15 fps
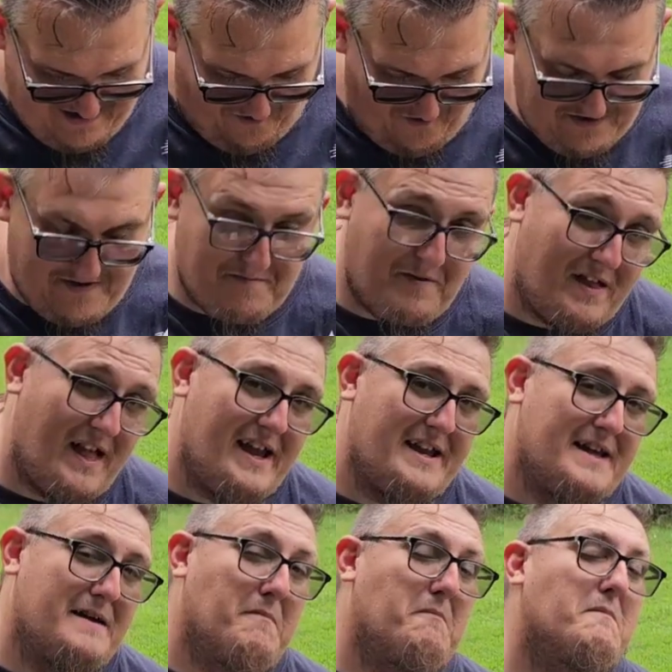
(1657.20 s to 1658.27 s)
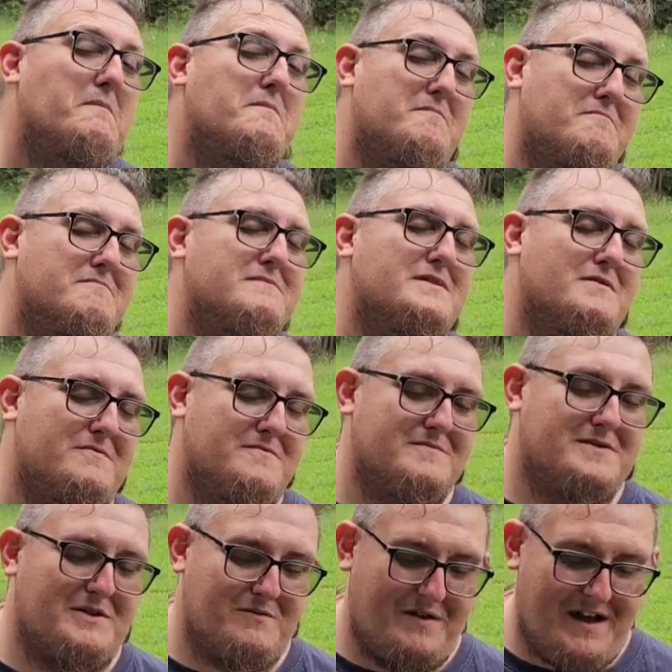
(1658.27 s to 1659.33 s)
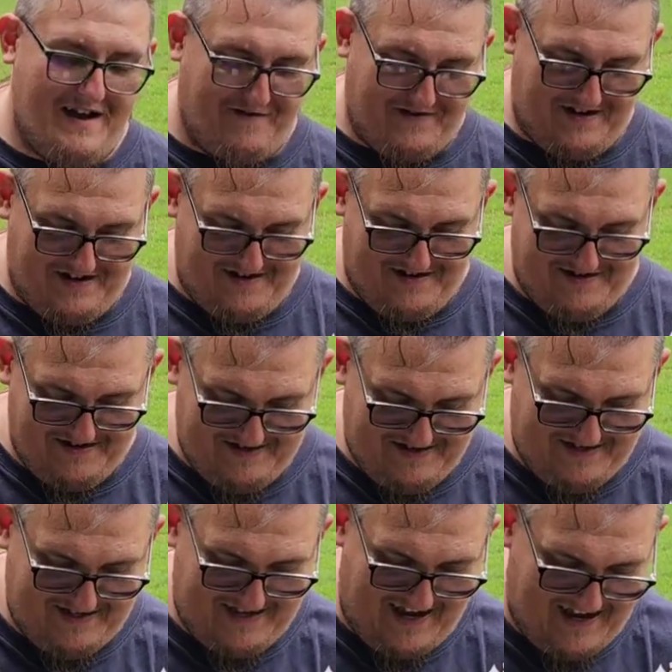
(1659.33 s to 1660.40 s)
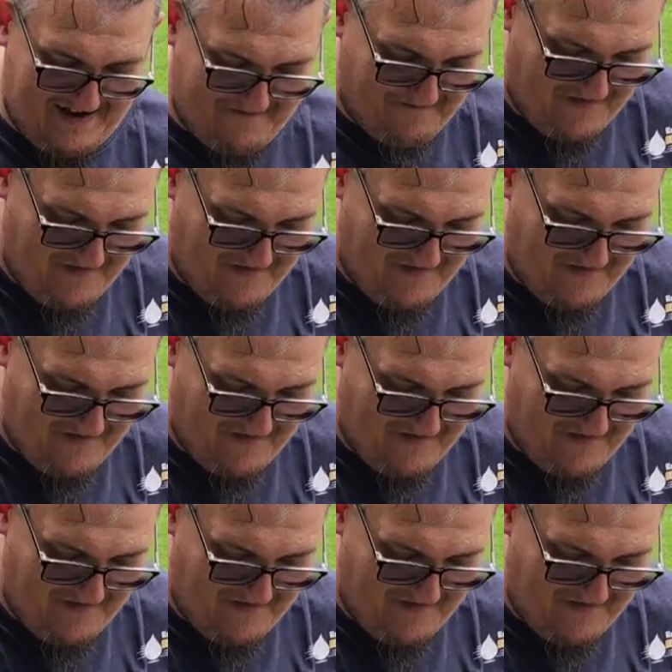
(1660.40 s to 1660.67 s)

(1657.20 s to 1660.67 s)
on the planet. So we'll have to see.